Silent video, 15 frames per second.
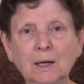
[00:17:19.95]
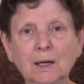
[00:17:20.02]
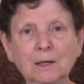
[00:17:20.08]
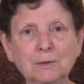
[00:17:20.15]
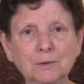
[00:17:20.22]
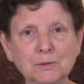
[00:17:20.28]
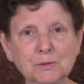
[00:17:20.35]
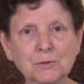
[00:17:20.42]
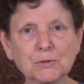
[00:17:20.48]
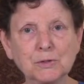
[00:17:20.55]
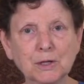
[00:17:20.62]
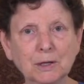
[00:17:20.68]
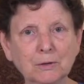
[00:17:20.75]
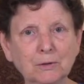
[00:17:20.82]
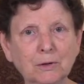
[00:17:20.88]
and also
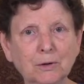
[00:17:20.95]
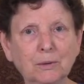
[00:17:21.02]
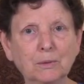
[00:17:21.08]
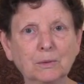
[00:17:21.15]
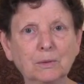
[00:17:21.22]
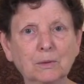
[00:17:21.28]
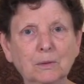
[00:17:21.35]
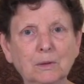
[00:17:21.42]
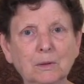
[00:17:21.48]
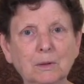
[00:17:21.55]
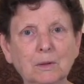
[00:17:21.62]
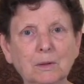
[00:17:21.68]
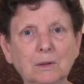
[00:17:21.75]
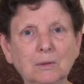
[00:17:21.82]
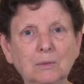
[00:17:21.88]
saying no.
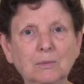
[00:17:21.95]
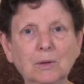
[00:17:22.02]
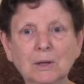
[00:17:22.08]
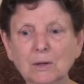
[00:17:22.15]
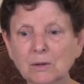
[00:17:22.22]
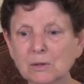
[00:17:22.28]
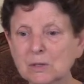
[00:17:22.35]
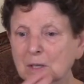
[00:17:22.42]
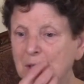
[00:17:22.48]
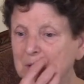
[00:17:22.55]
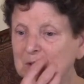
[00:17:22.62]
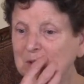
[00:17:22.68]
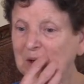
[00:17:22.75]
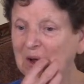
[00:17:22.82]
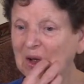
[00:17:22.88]
Because
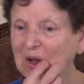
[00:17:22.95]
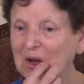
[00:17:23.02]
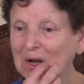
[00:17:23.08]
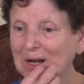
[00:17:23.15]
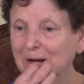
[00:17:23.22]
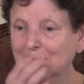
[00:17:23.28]
it's not